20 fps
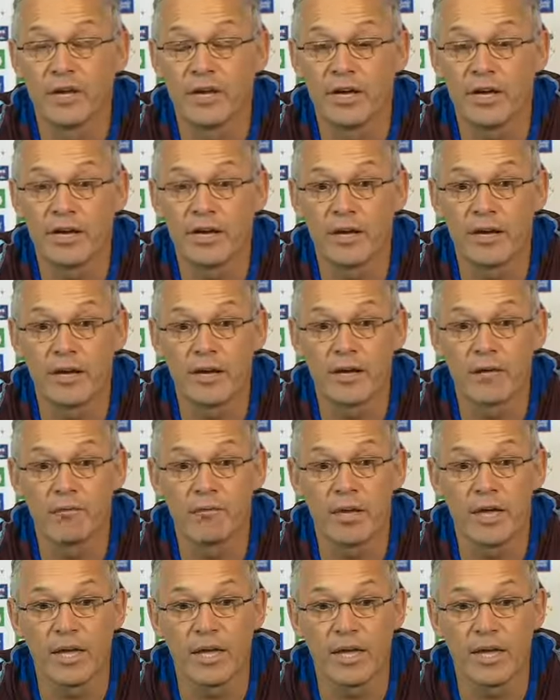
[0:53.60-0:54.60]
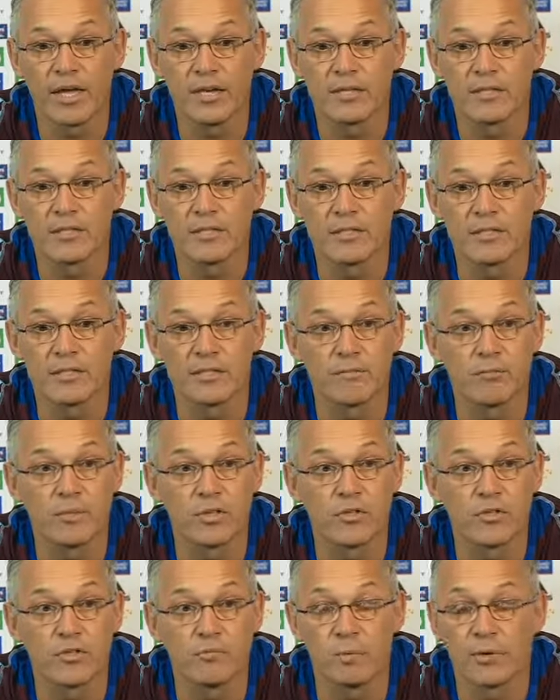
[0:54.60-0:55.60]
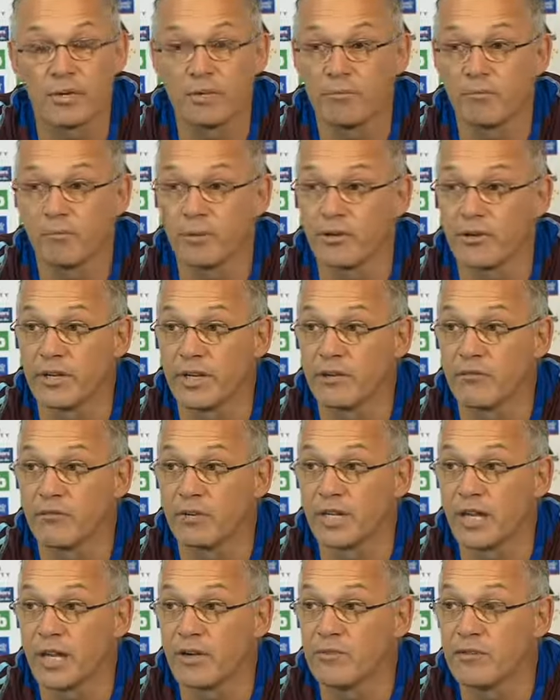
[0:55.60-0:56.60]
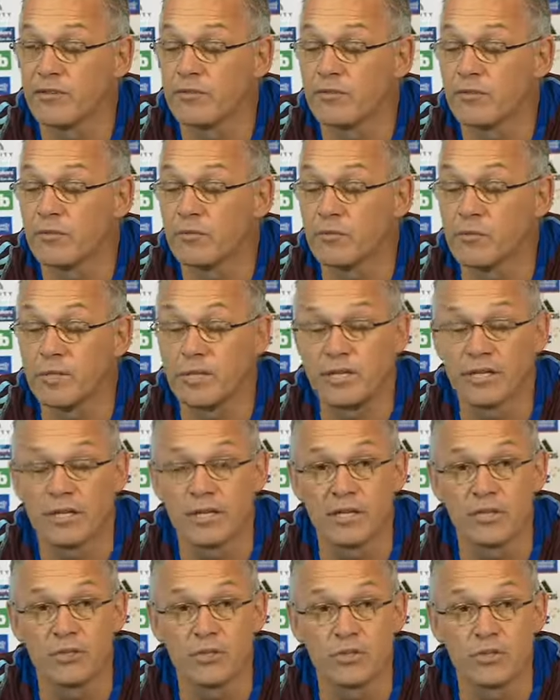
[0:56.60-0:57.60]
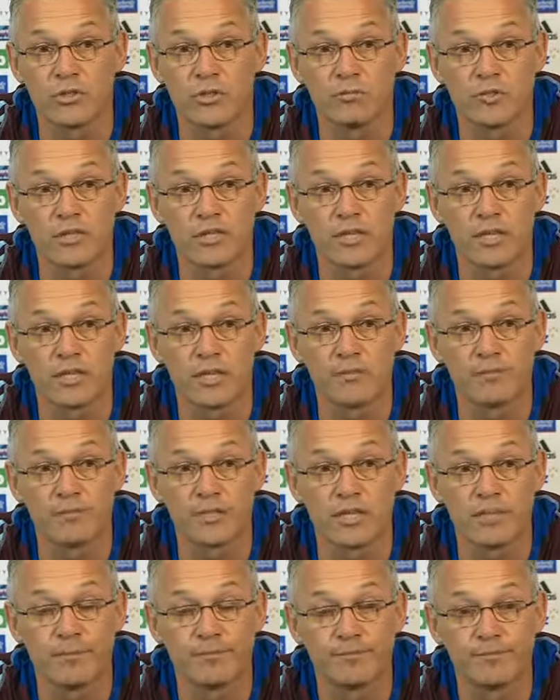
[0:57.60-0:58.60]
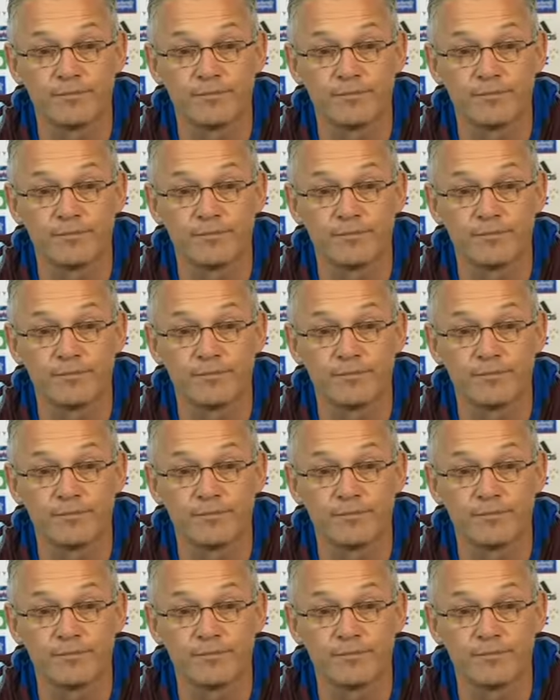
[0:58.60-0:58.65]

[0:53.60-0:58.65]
And because Piri had recovered, we took him to South Africa.